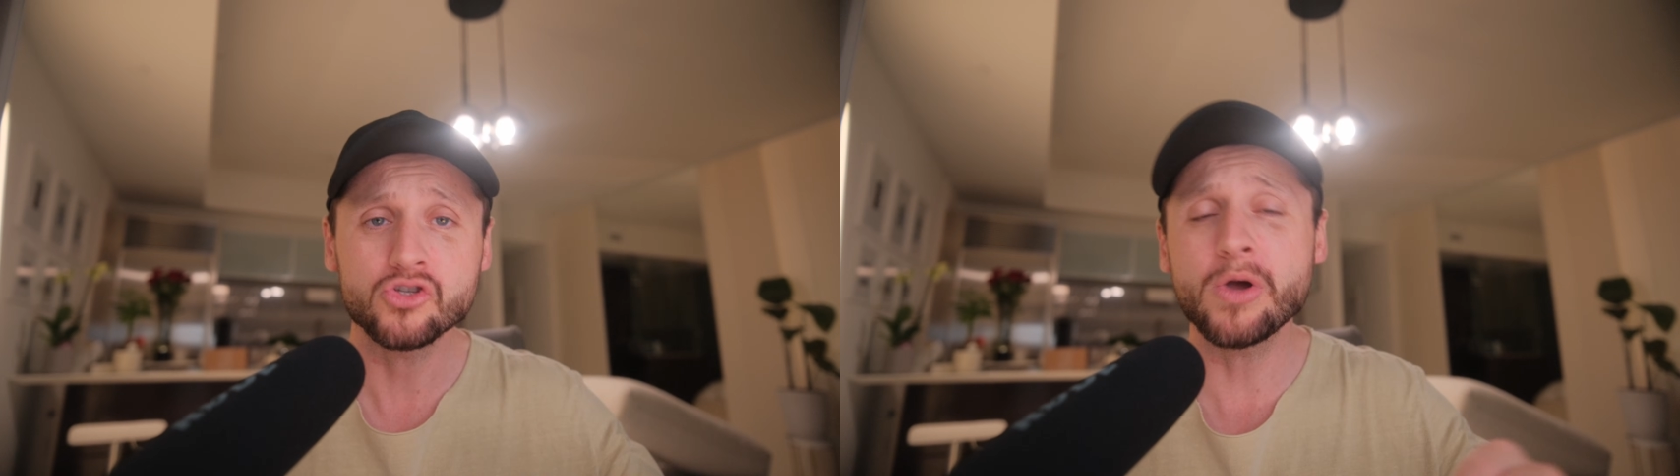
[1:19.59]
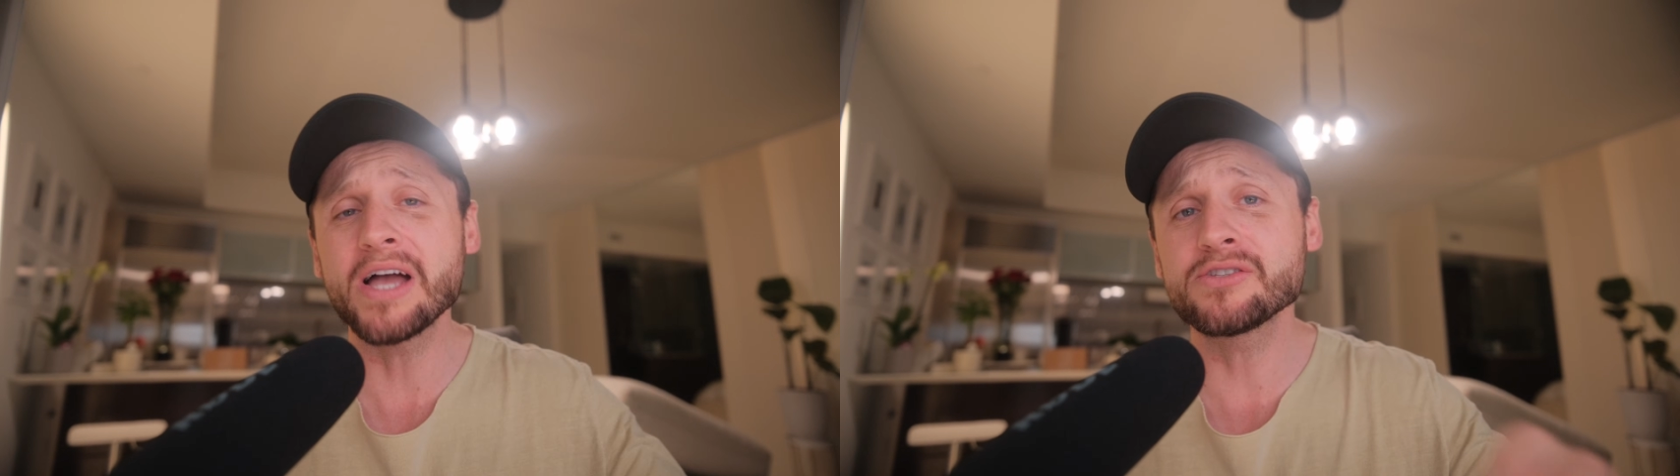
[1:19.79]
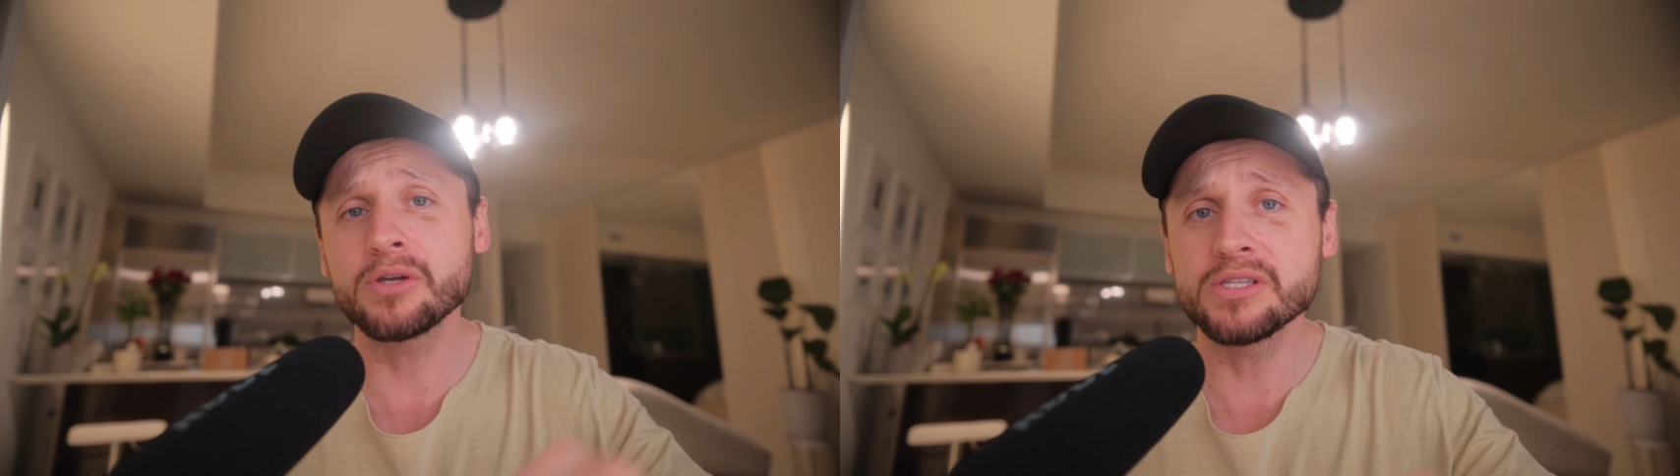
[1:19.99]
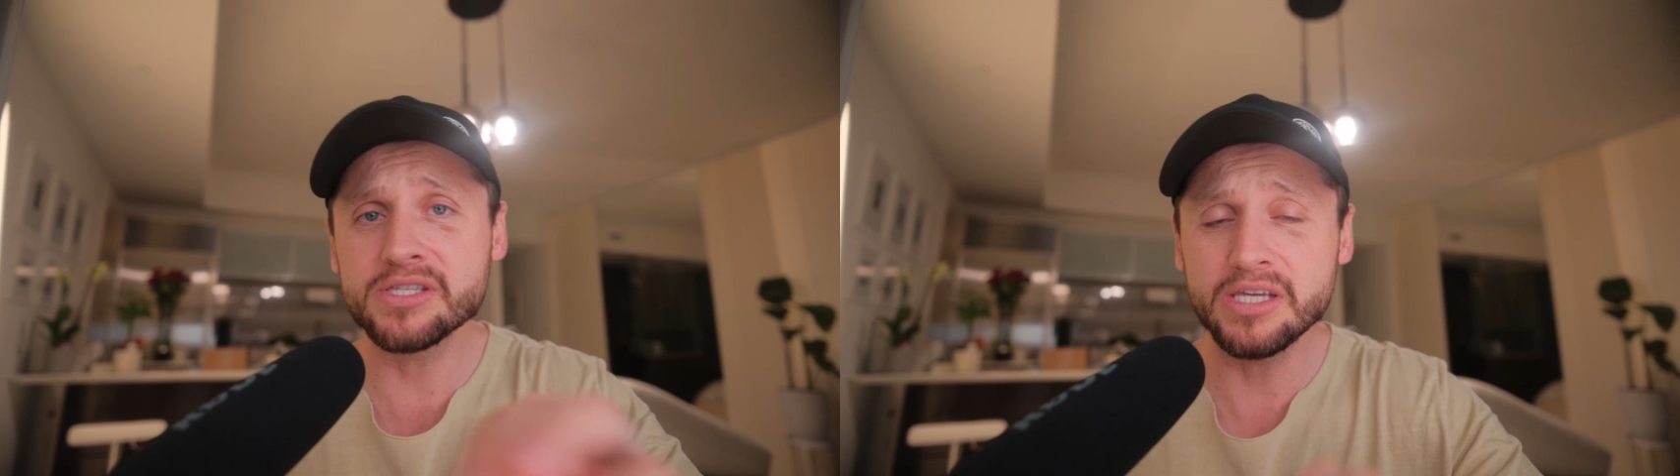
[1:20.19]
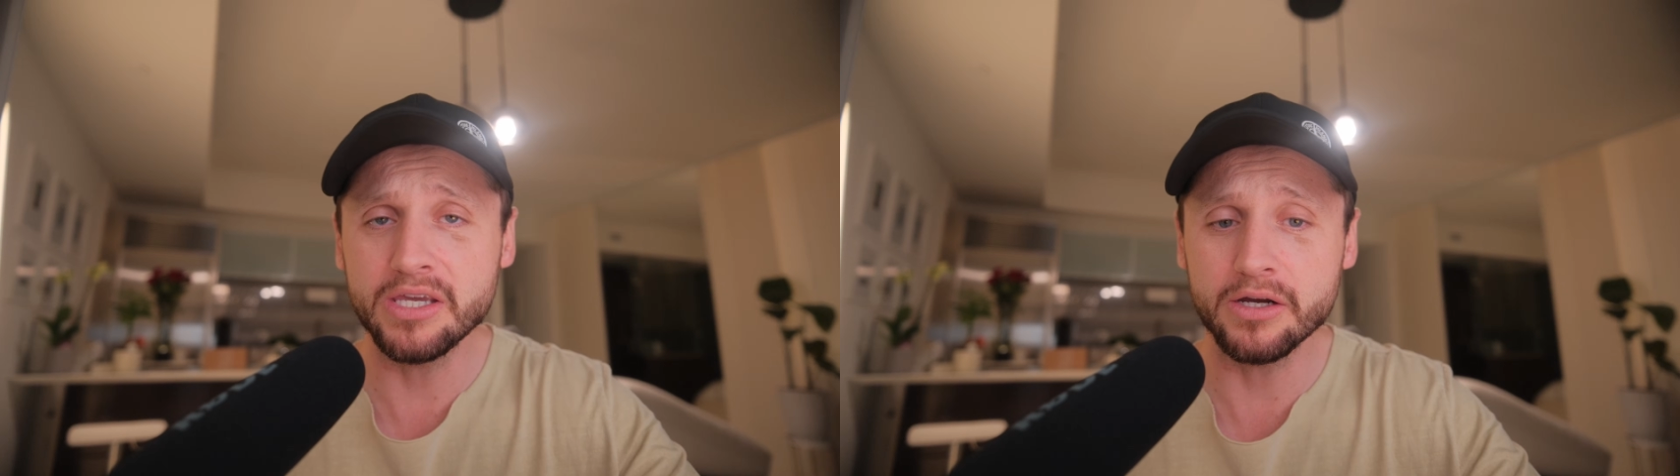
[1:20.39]
So as you can
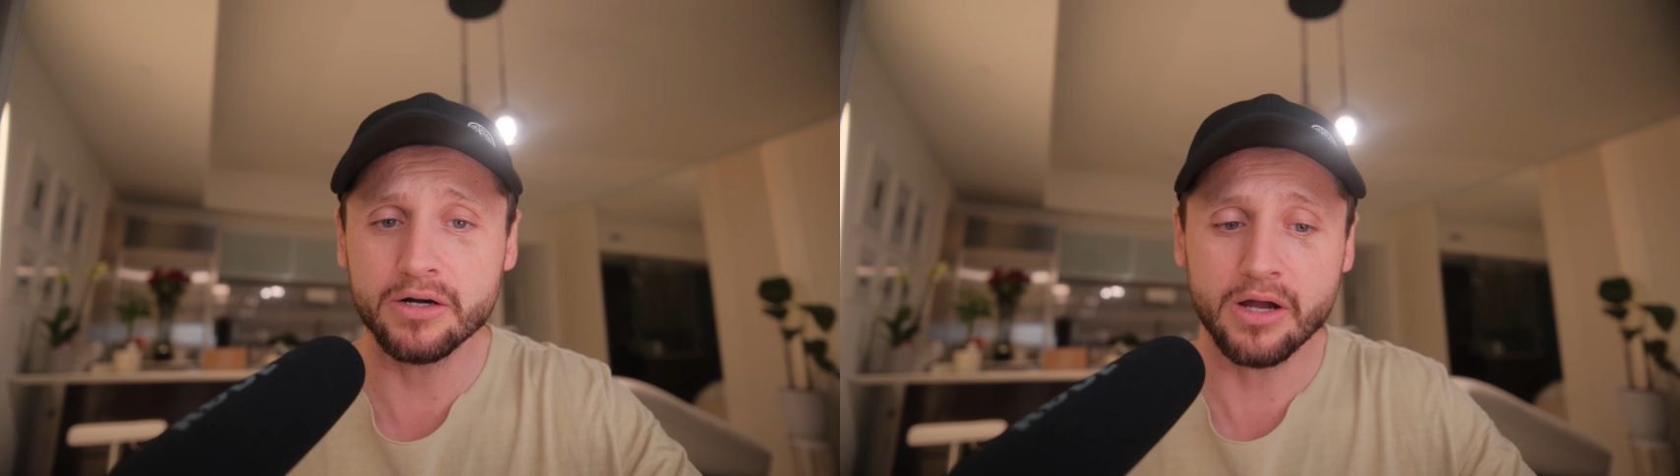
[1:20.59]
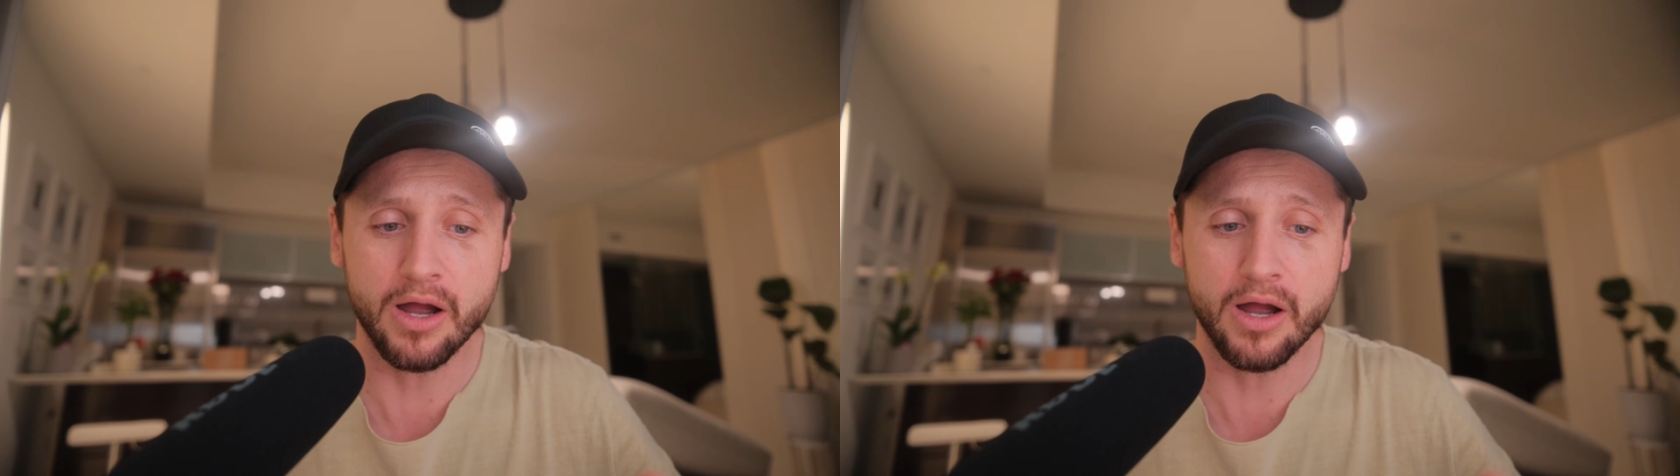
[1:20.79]
see here,